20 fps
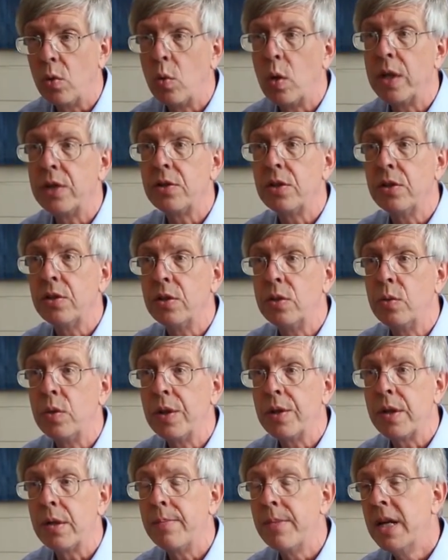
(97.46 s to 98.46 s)
what to do
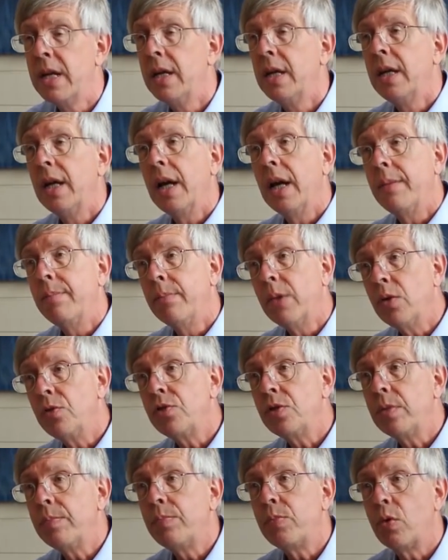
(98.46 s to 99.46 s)
with them, and
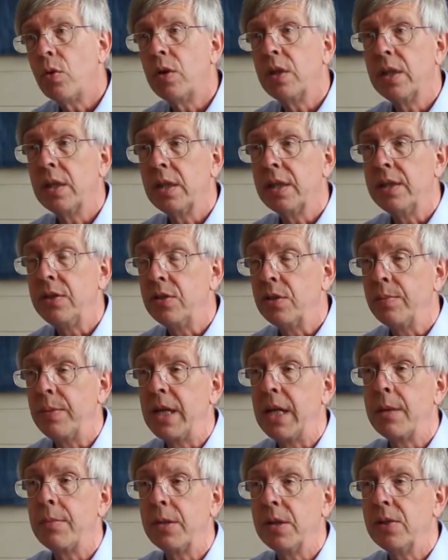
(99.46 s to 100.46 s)
most importantly, to
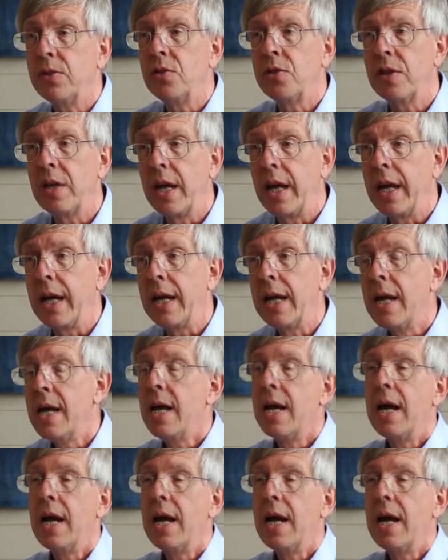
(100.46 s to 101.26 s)
be able to say,